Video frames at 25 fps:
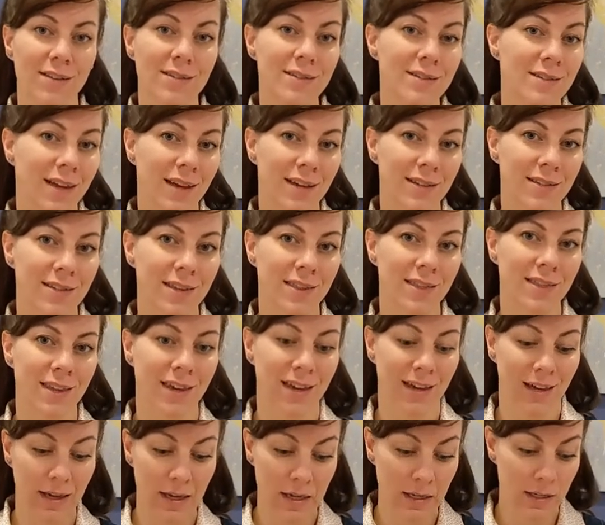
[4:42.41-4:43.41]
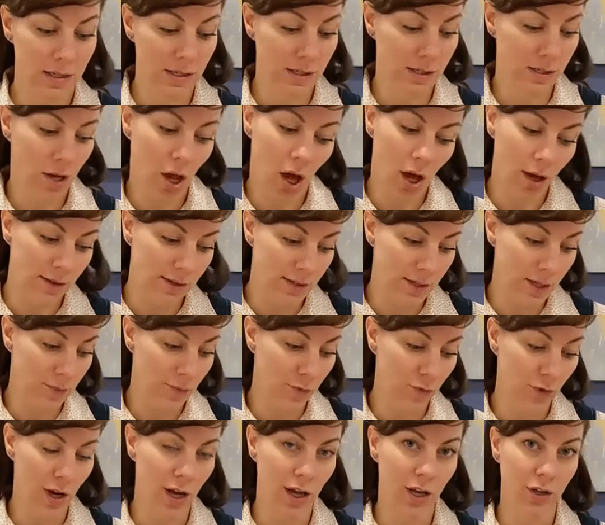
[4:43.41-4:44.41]
It's nice and thick. It does not
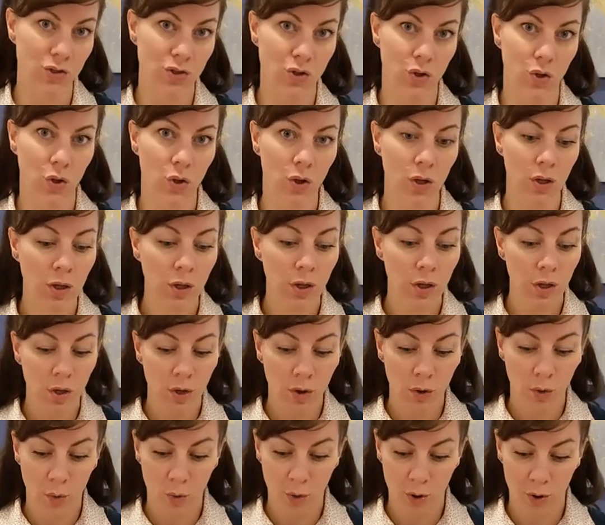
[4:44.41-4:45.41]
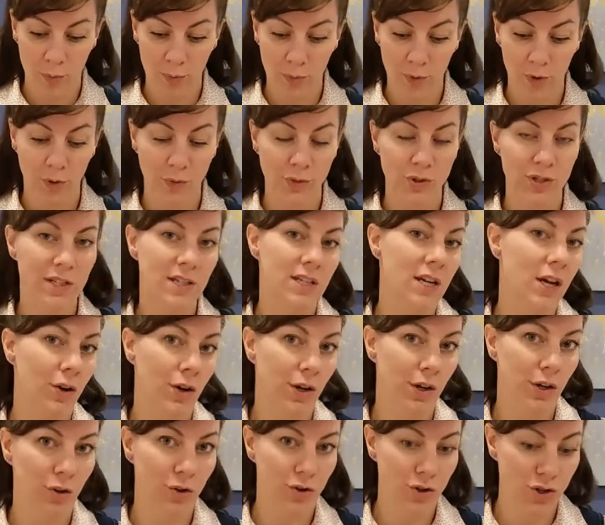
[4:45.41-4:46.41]
seem fragile or prone to
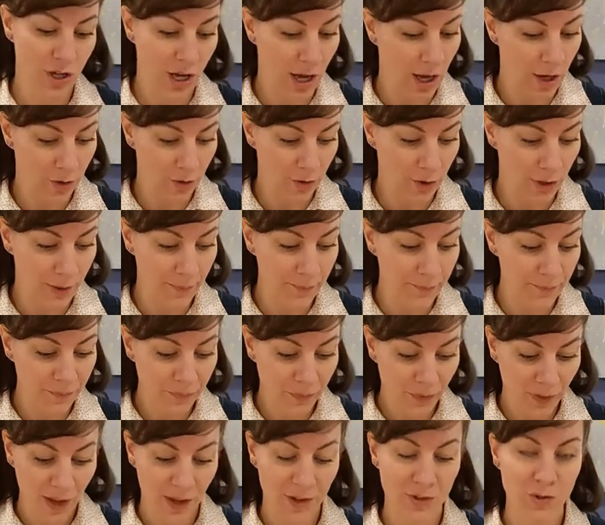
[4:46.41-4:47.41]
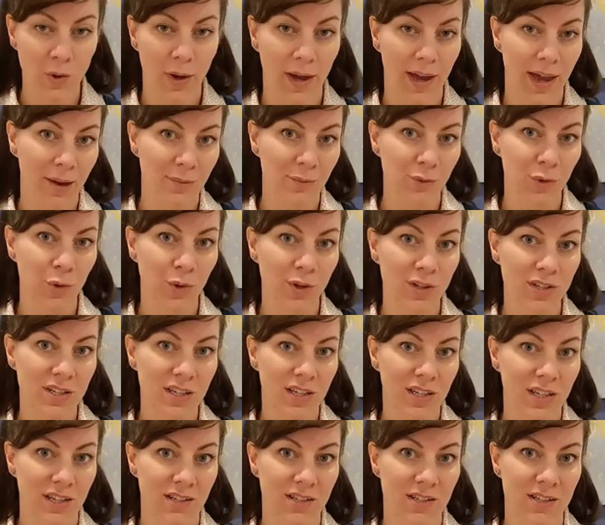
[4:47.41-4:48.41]
tearing or shattering. And so I am going
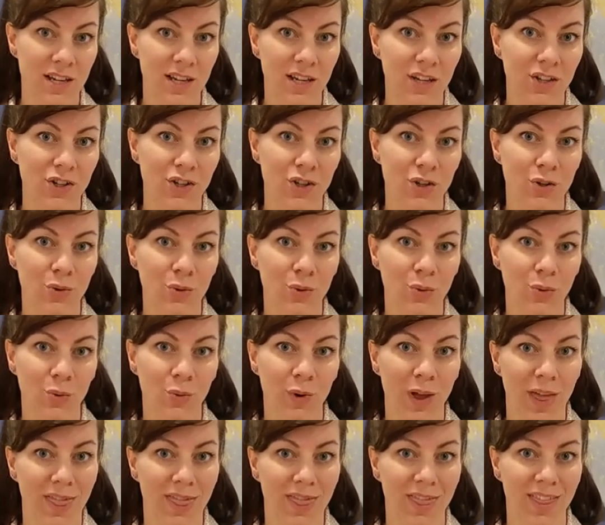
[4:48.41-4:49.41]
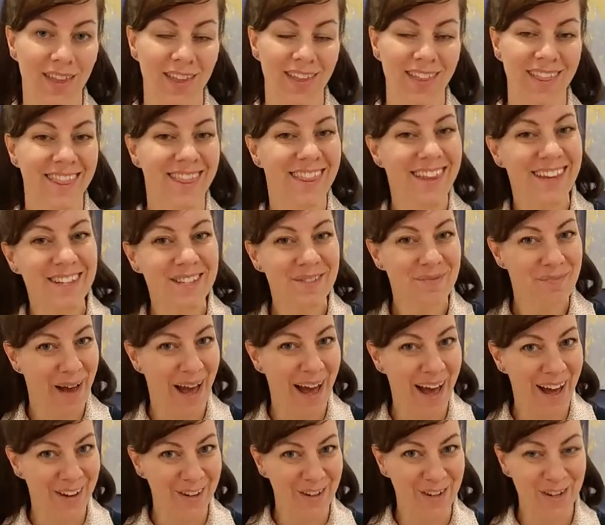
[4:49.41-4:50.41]
to continue with this
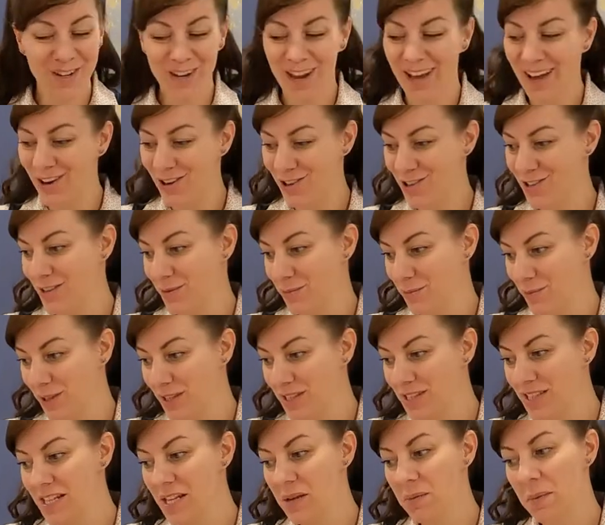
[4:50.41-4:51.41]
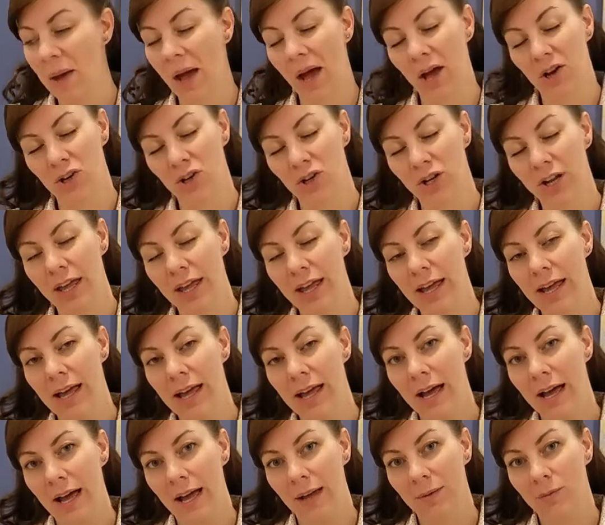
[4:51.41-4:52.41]
pattern, our Simplicity pattern.
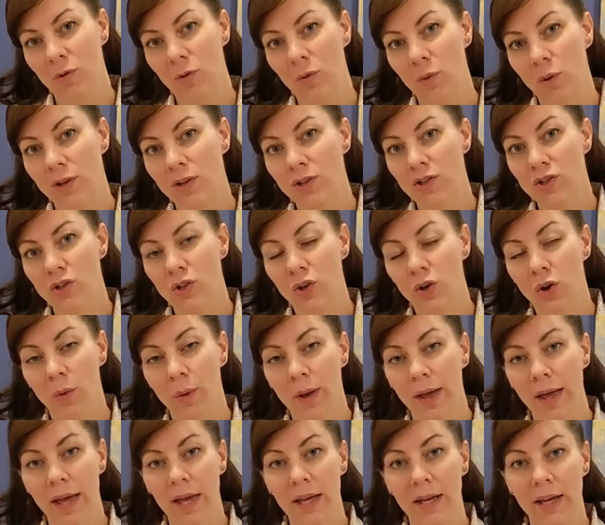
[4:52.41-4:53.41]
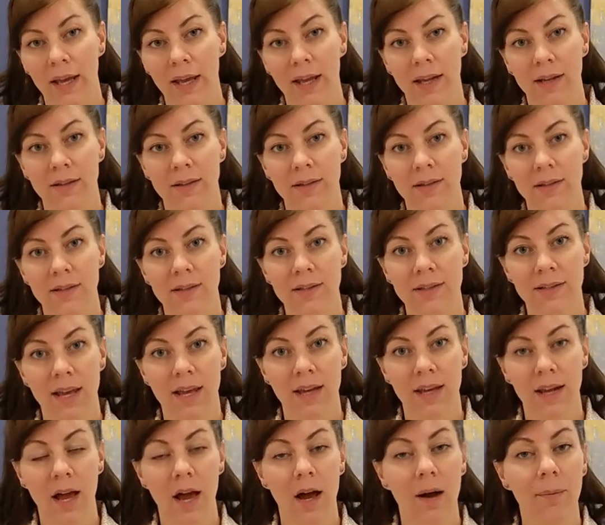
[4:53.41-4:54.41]
I'm going to go ahead and
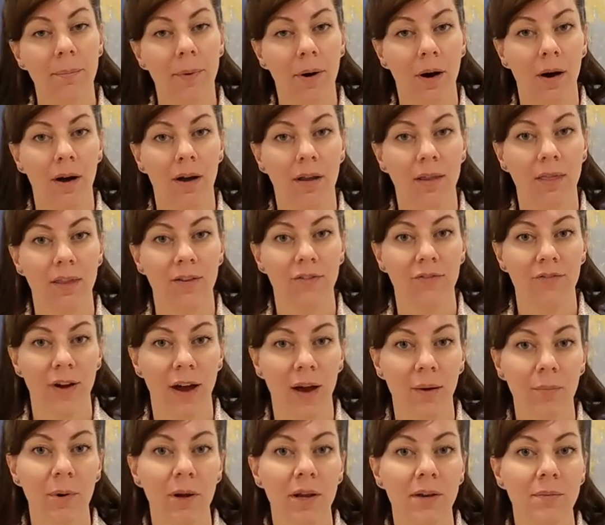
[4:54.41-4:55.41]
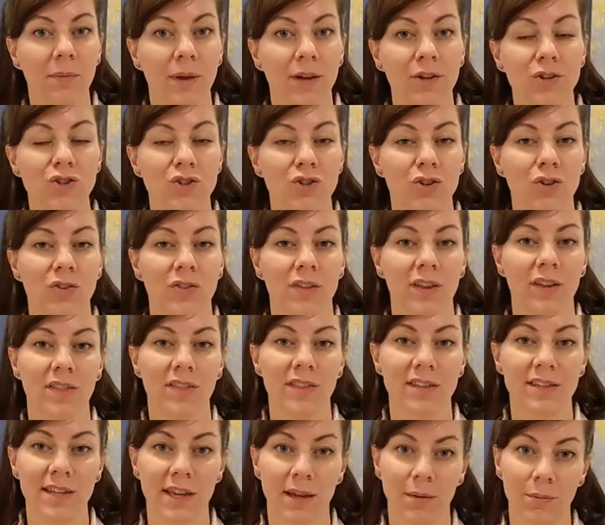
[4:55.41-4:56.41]
set it up on the fabric, make sure
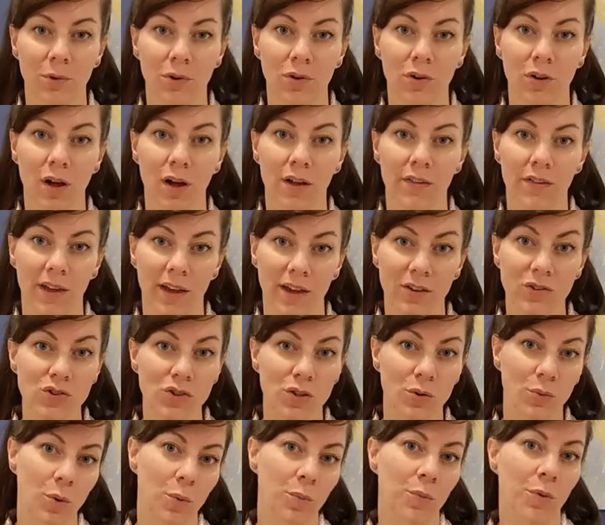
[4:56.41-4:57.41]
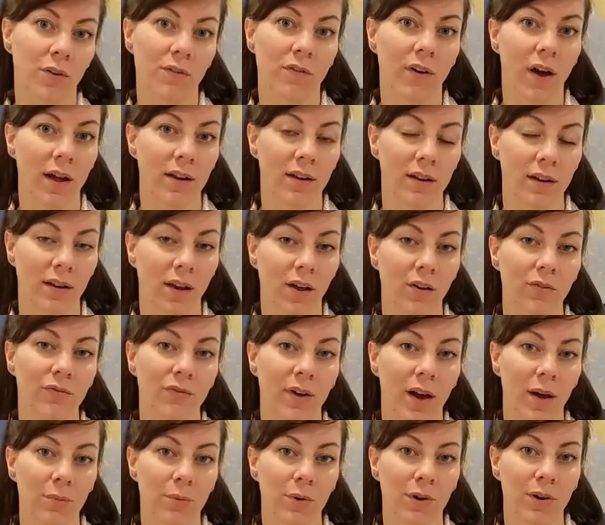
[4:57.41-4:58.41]
that the tablecloth actually will provide enough
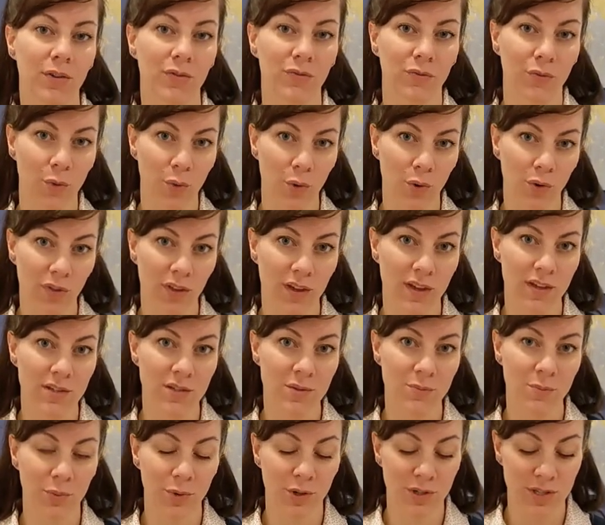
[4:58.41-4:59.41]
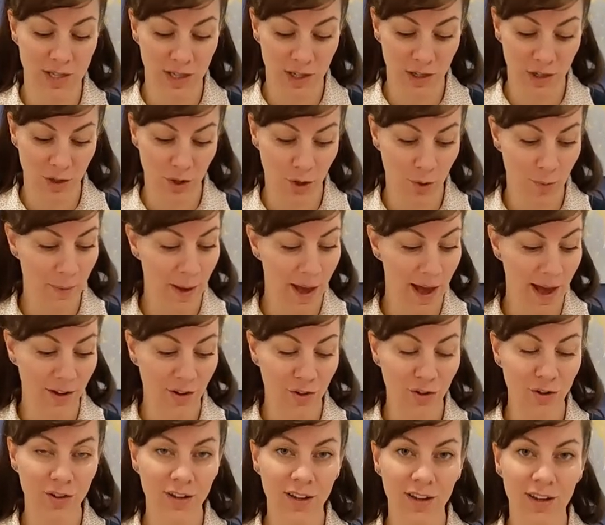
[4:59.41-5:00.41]
fabric for this particular
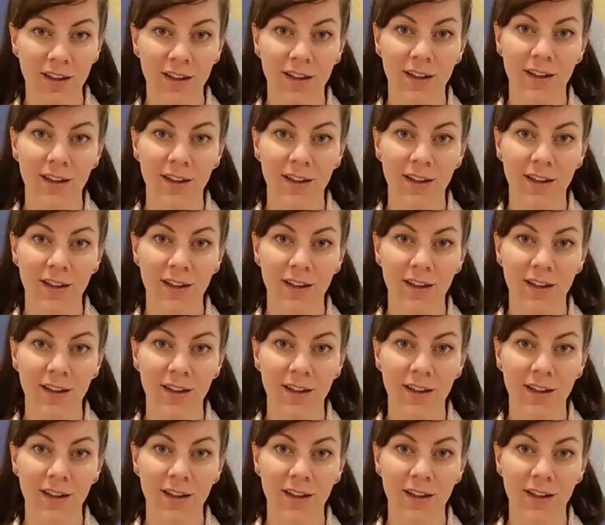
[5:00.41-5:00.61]
pattern.